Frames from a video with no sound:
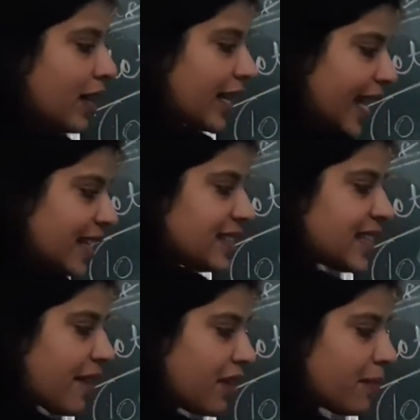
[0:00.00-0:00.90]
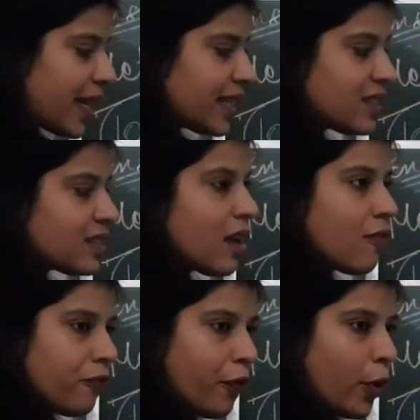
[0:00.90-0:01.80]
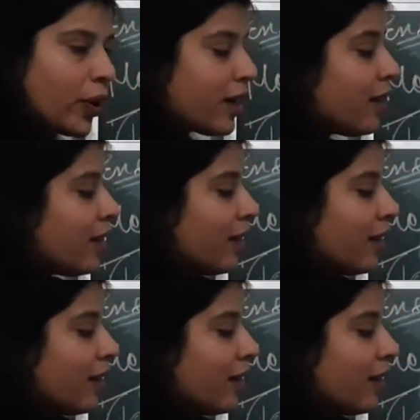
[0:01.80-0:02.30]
Again 7 minus 4.